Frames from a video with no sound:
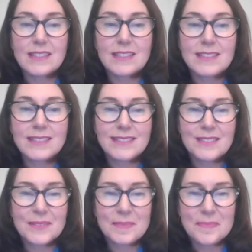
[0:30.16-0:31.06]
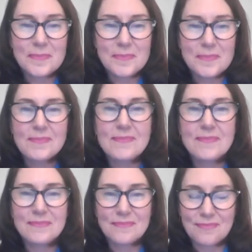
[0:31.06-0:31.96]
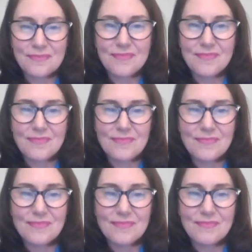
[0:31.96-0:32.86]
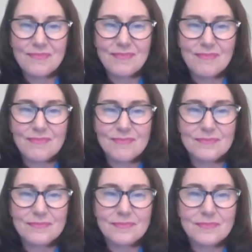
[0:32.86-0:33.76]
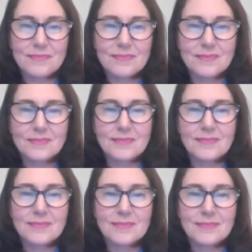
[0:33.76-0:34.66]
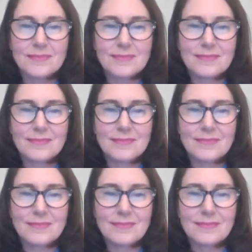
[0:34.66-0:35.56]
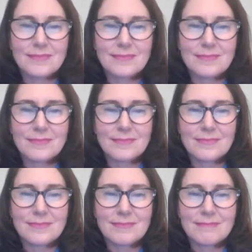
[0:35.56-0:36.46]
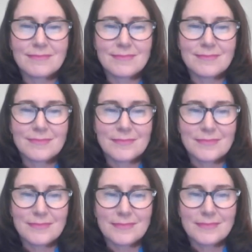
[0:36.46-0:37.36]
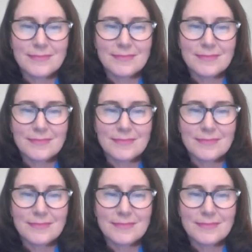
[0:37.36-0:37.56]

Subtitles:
This person isn't speaking.